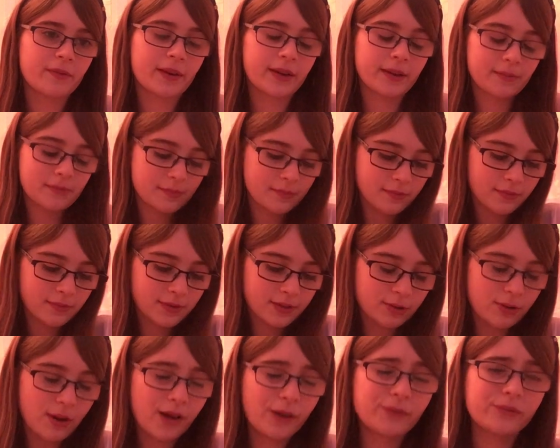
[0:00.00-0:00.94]
like
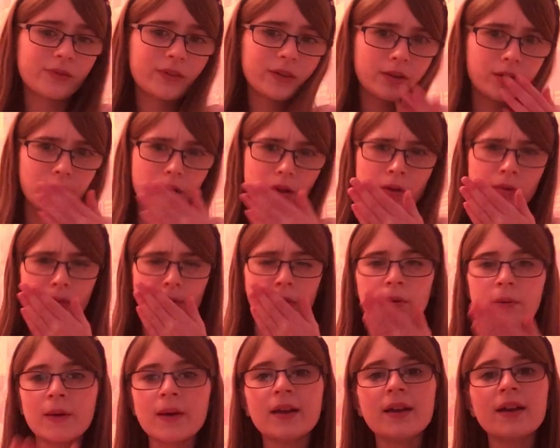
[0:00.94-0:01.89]

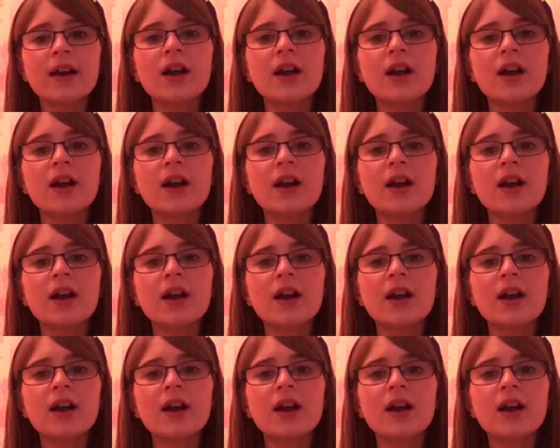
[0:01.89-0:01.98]
12,